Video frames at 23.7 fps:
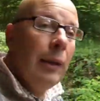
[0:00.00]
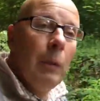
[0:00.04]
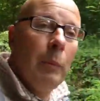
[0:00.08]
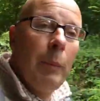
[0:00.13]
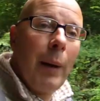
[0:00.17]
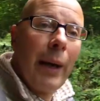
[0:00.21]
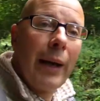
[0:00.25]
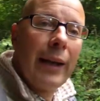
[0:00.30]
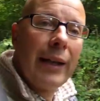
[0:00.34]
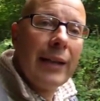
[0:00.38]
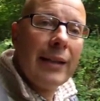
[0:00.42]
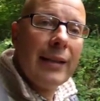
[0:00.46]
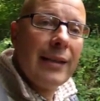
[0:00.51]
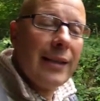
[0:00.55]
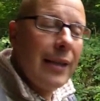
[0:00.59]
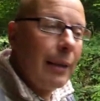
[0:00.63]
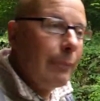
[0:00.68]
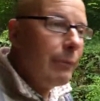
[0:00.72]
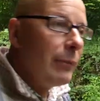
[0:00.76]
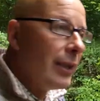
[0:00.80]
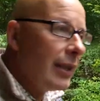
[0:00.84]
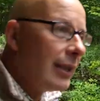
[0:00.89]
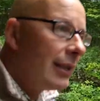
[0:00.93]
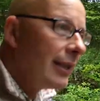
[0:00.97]
back in
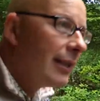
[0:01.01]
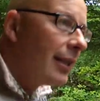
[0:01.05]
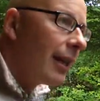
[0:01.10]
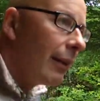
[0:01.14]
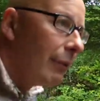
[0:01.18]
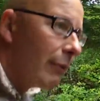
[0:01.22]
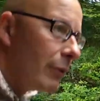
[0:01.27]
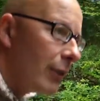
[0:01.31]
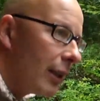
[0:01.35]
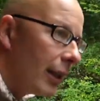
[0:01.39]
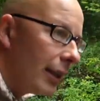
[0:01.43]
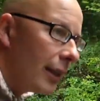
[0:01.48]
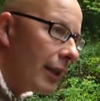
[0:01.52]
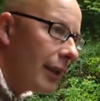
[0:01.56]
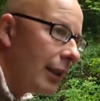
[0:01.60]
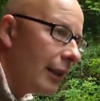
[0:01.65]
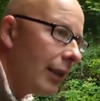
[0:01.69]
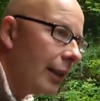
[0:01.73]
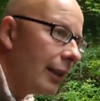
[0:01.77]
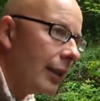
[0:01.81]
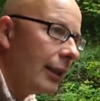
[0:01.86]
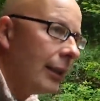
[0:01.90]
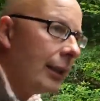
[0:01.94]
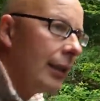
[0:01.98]
seventeen seventy.
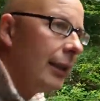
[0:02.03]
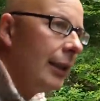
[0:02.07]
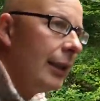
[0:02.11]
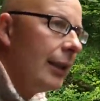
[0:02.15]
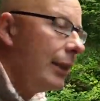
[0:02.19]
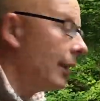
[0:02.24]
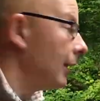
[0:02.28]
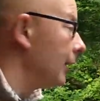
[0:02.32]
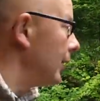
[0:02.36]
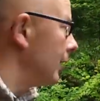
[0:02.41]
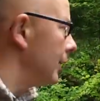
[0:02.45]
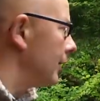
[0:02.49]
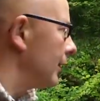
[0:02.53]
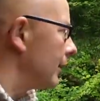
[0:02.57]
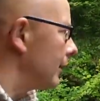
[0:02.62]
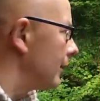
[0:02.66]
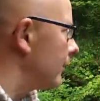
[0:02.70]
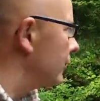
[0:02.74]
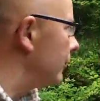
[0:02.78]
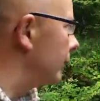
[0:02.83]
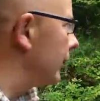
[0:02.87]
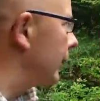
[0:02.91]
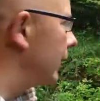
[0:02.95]
So it's not